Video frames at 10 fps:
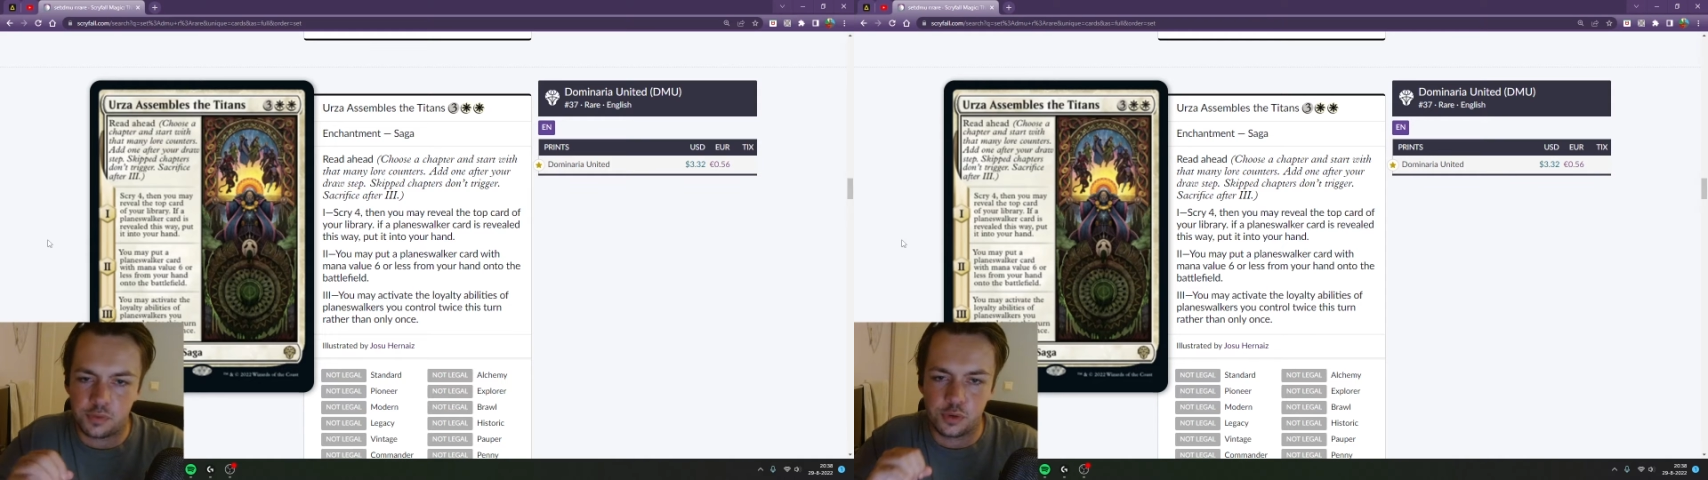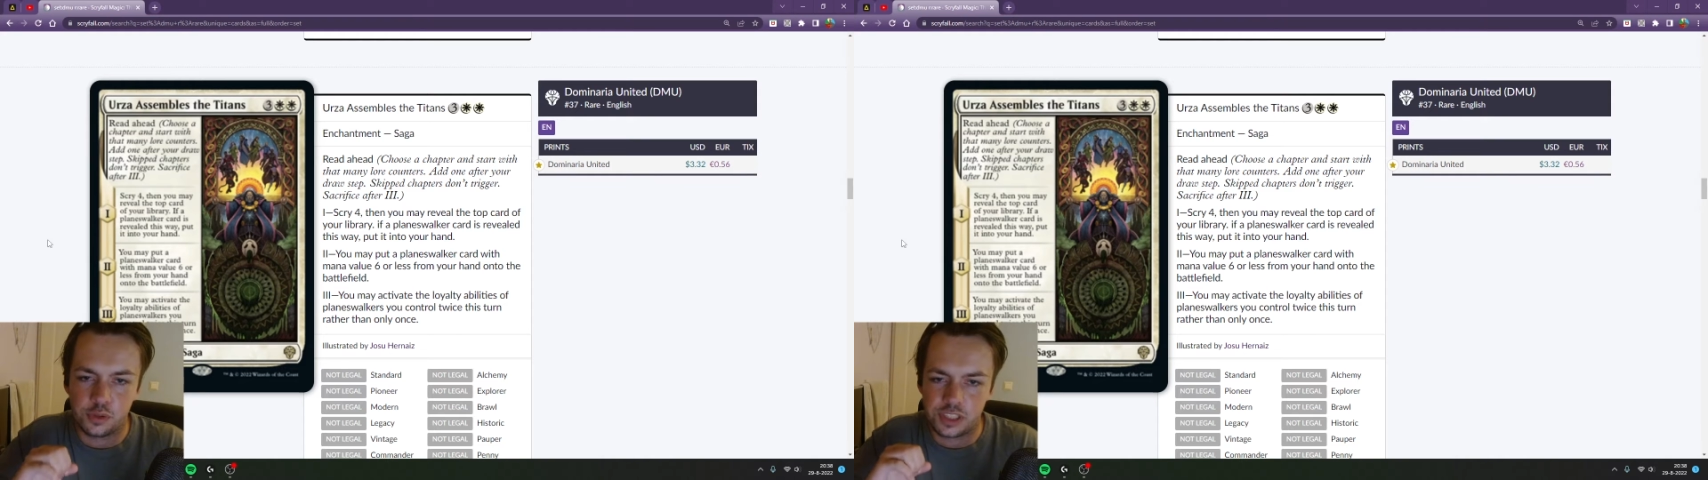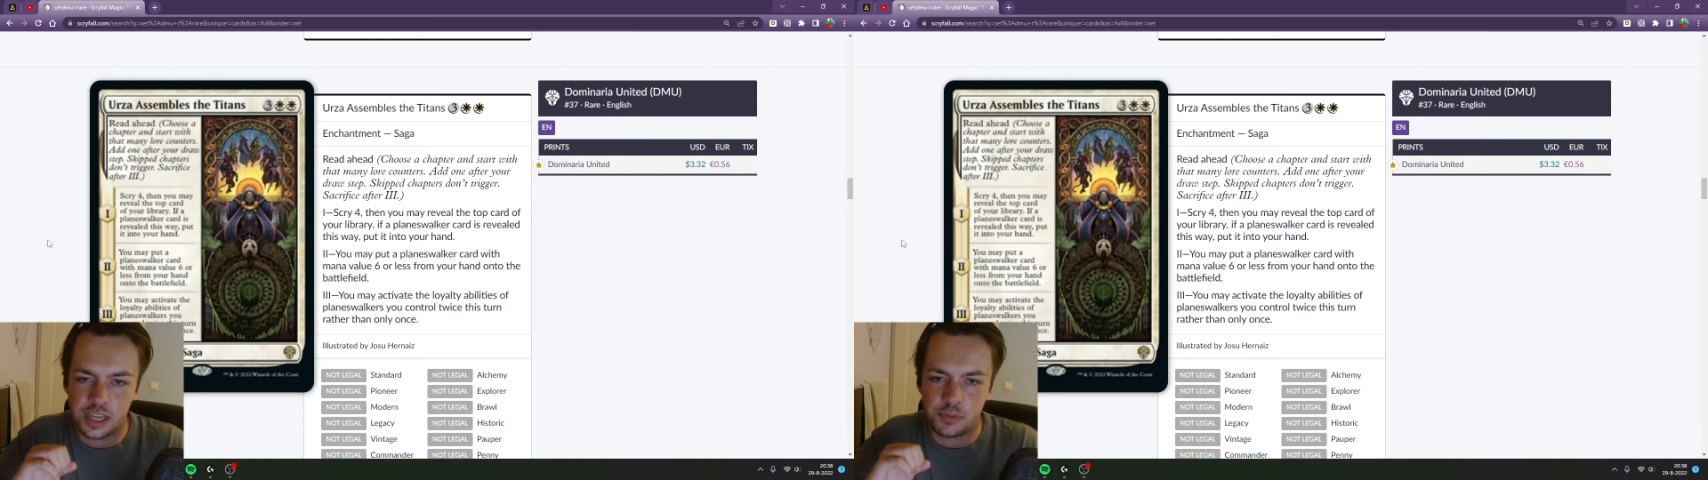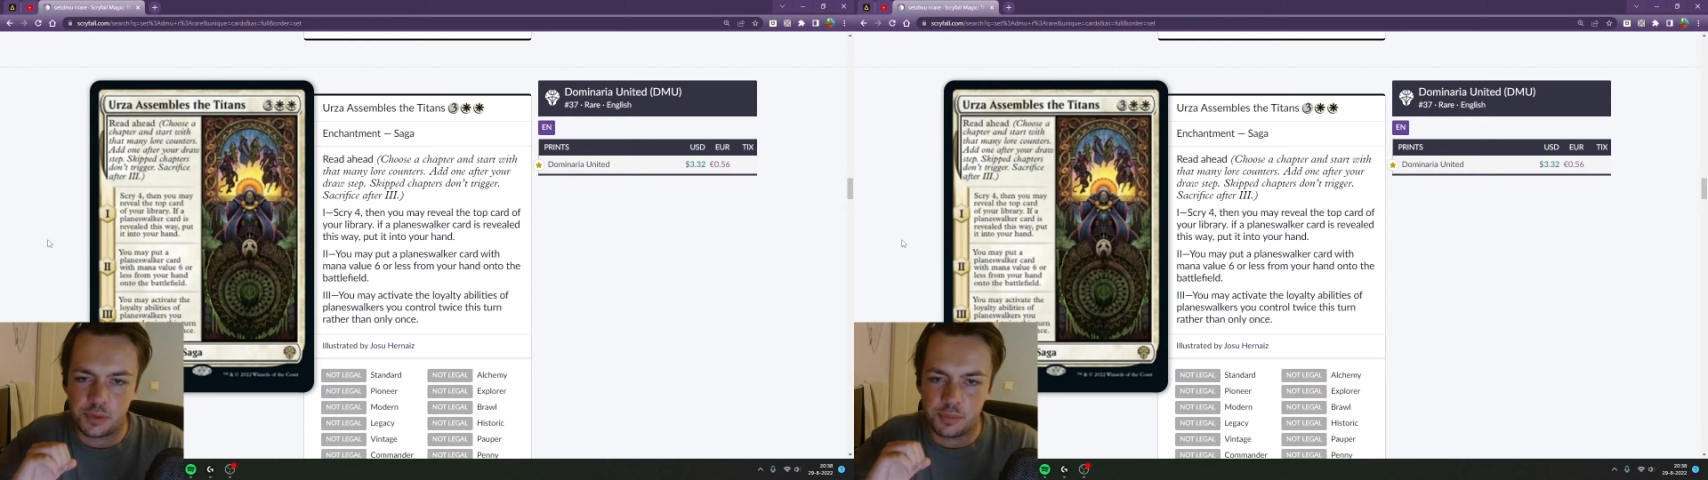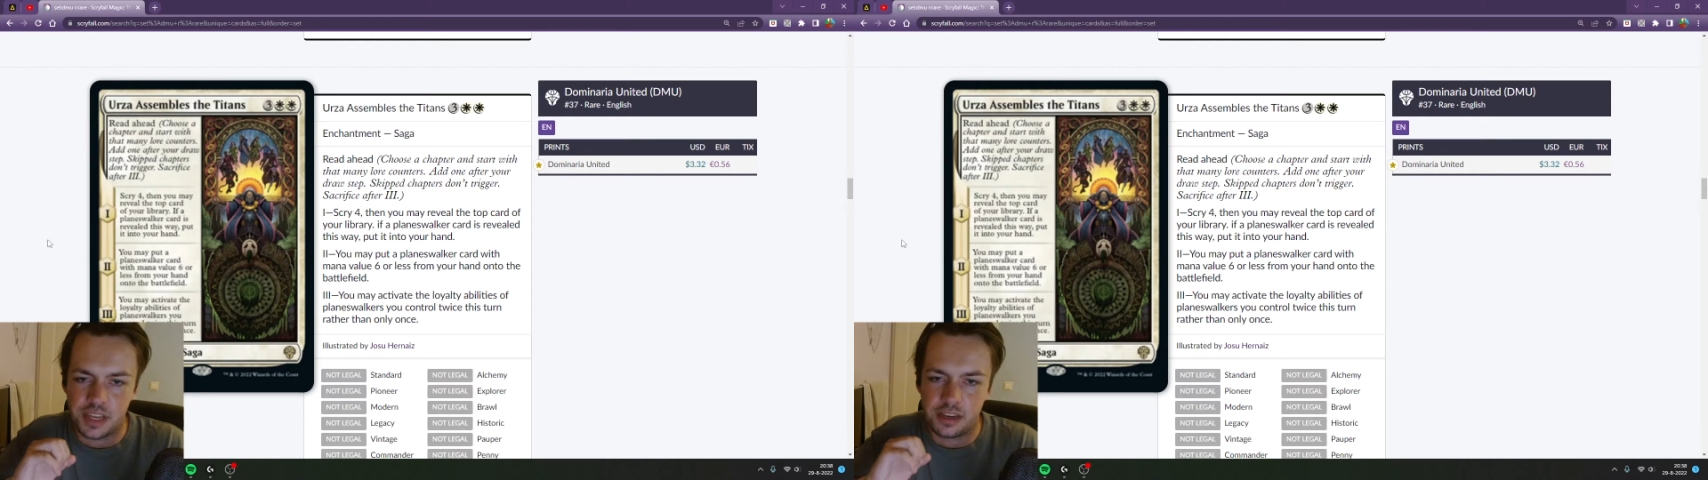first chapter
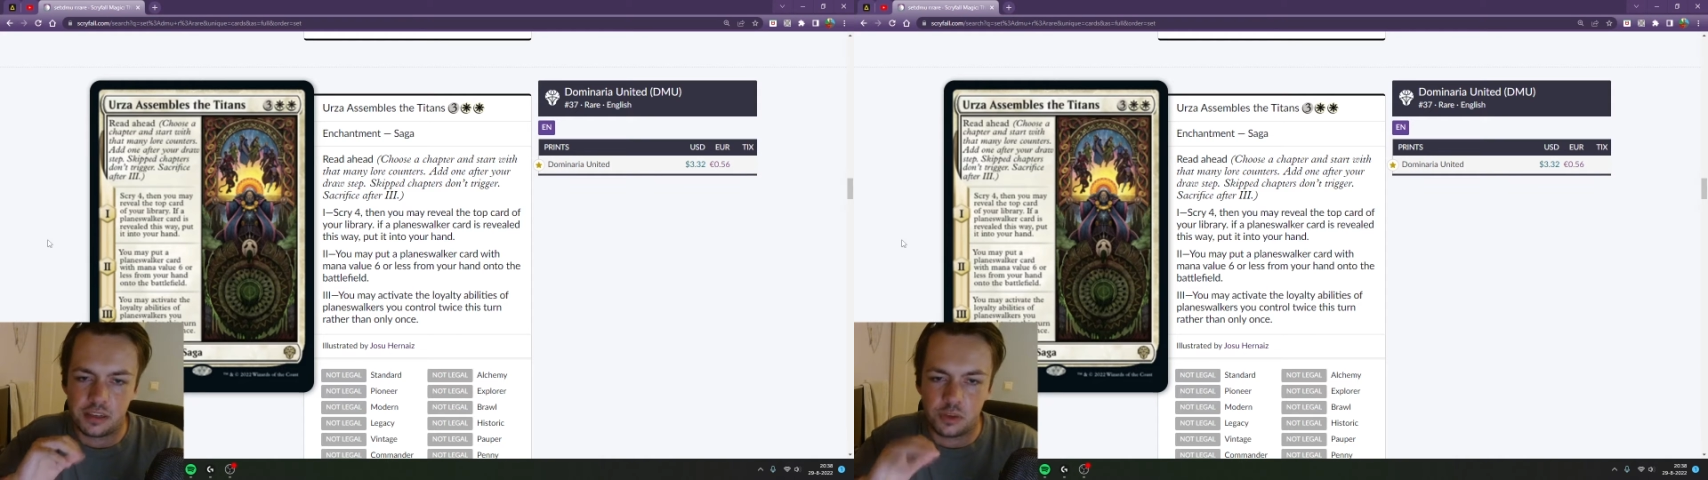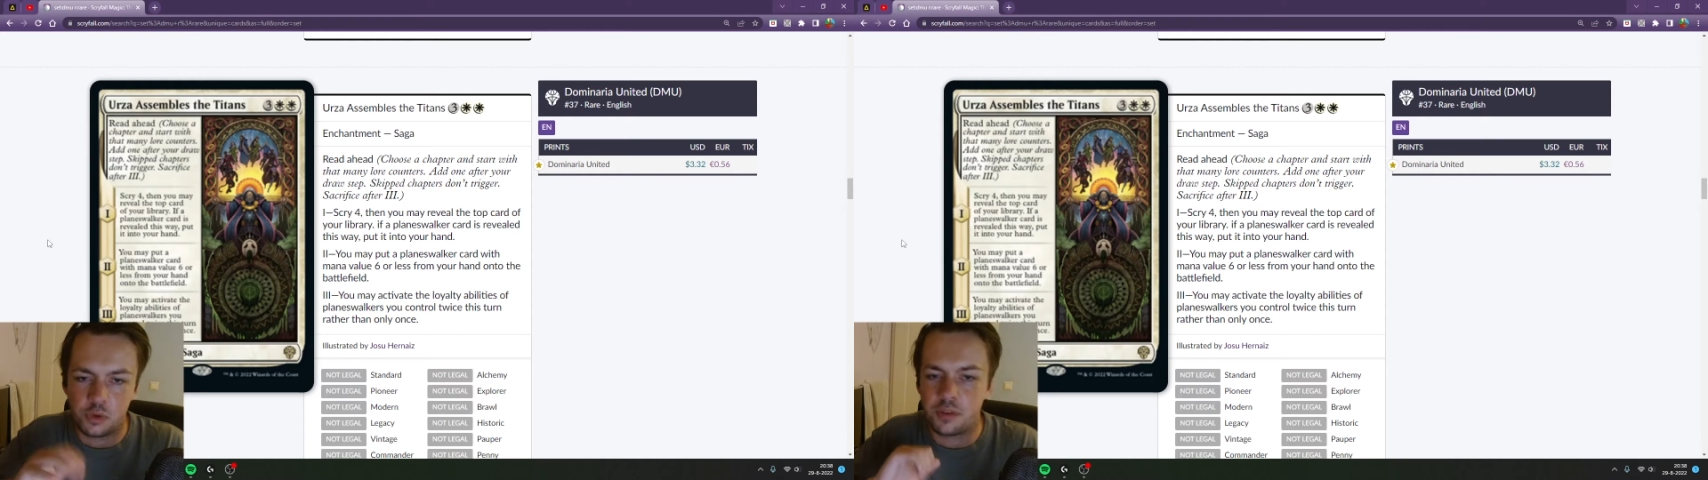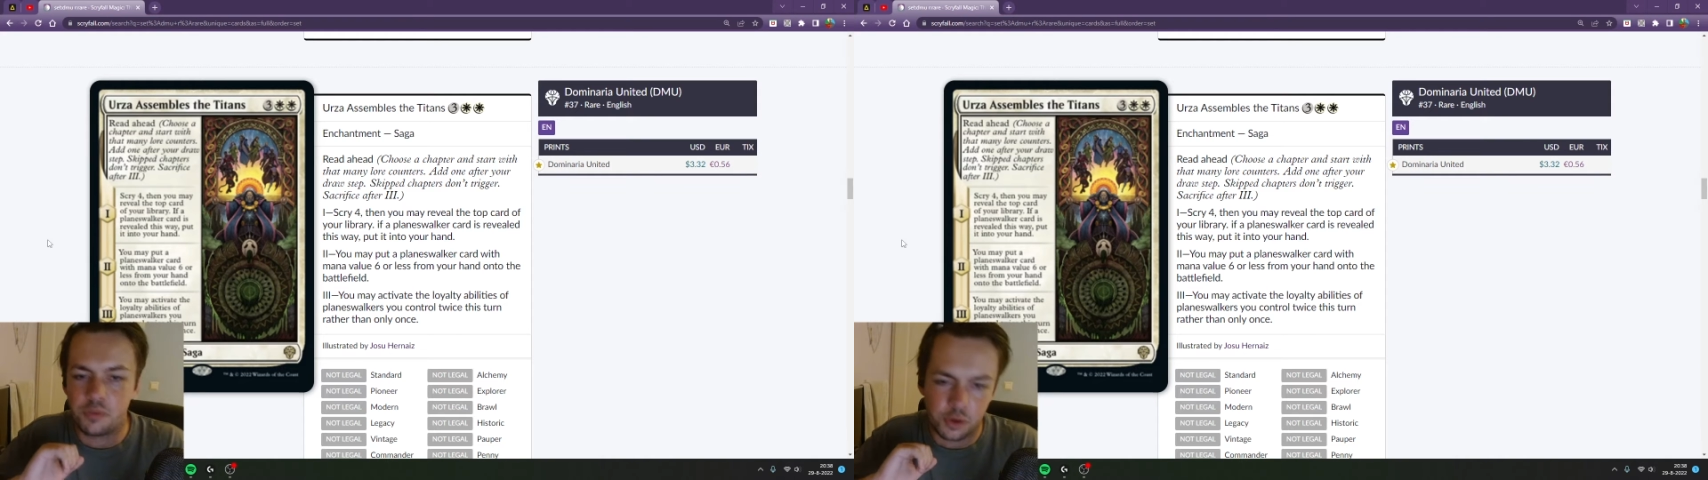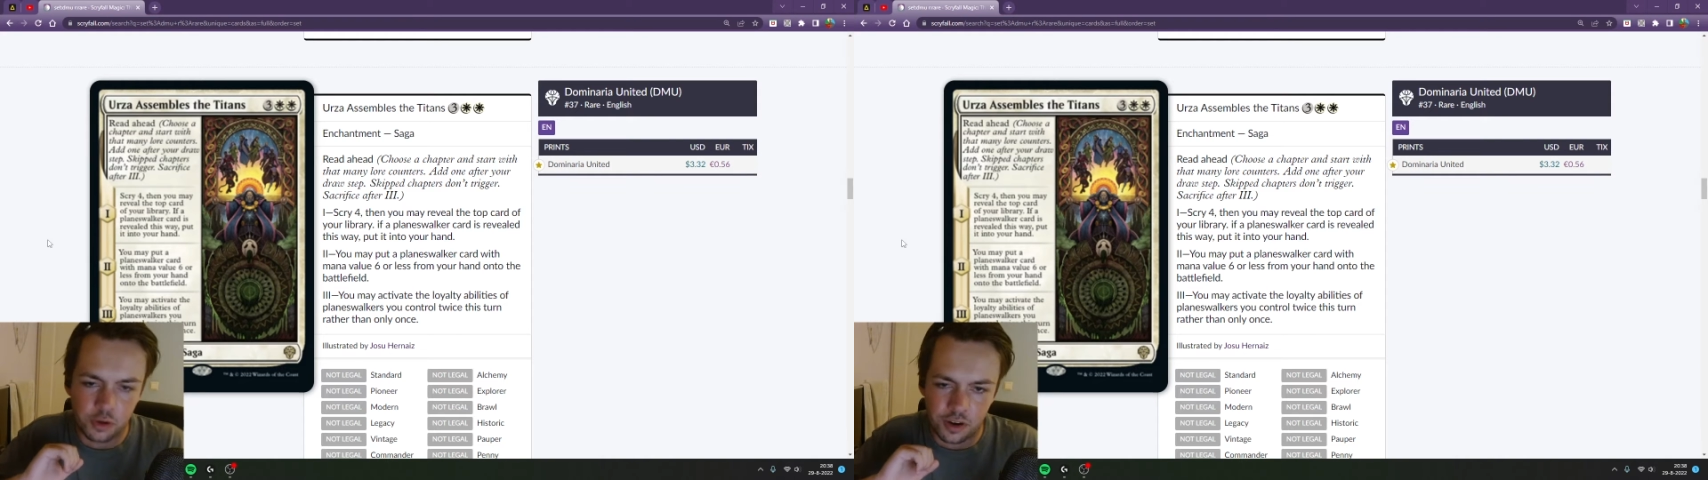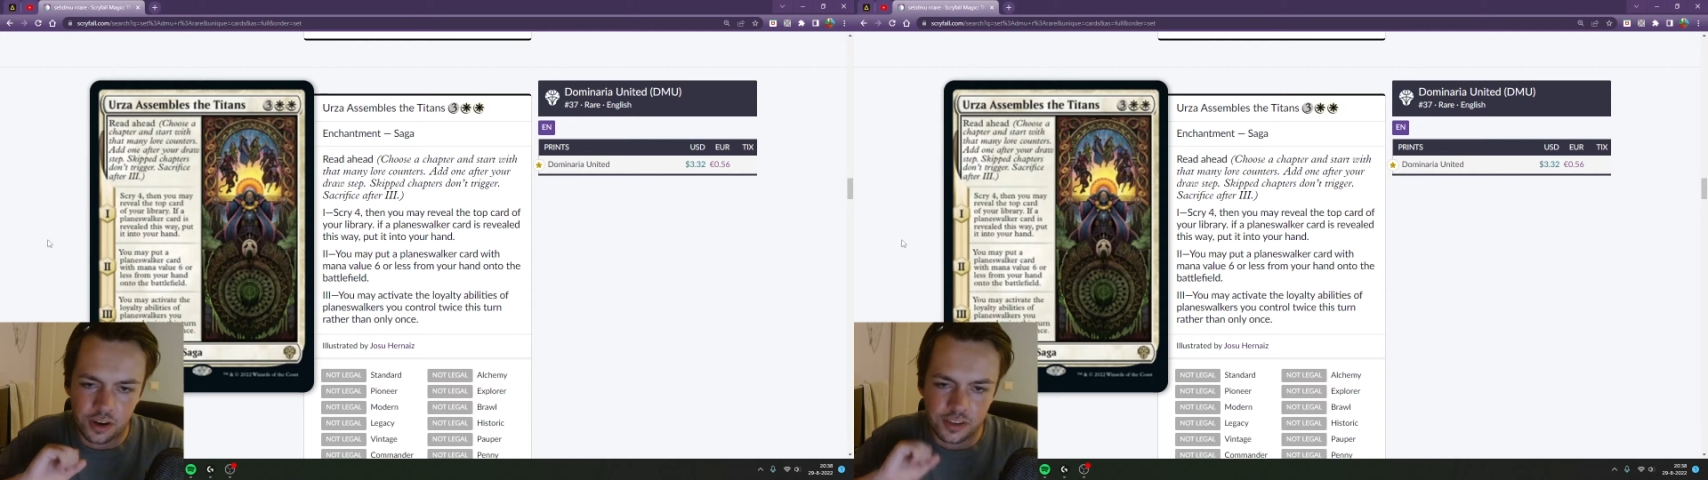being looking for your
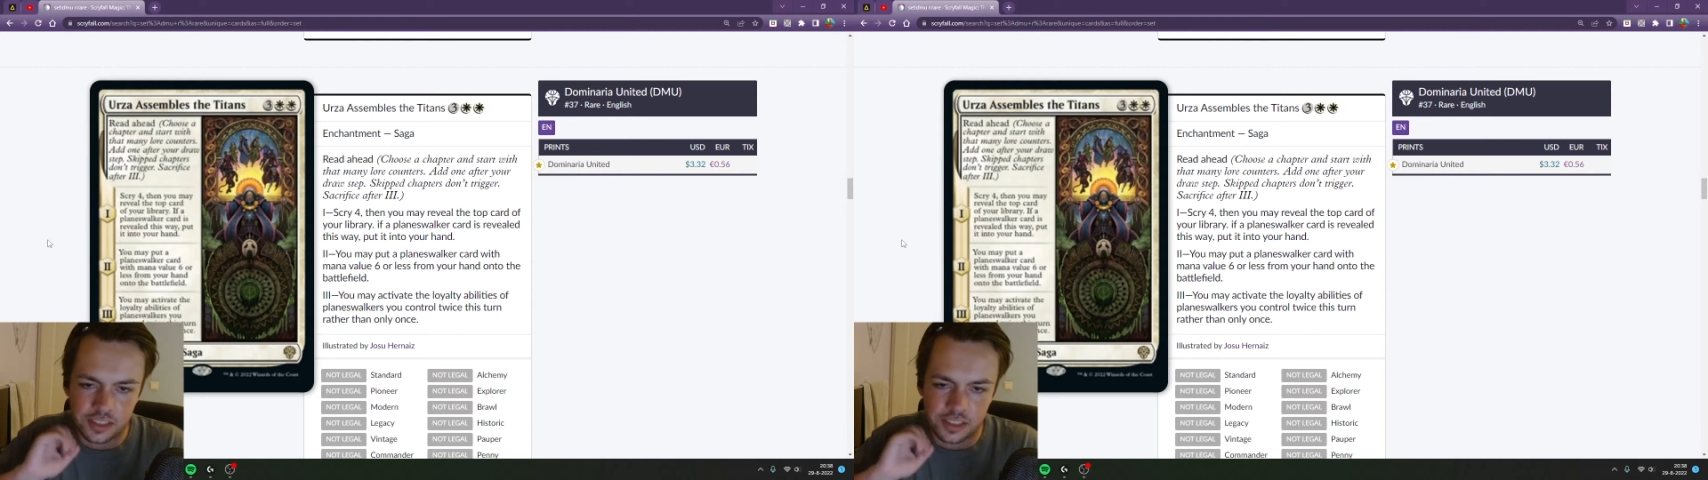card,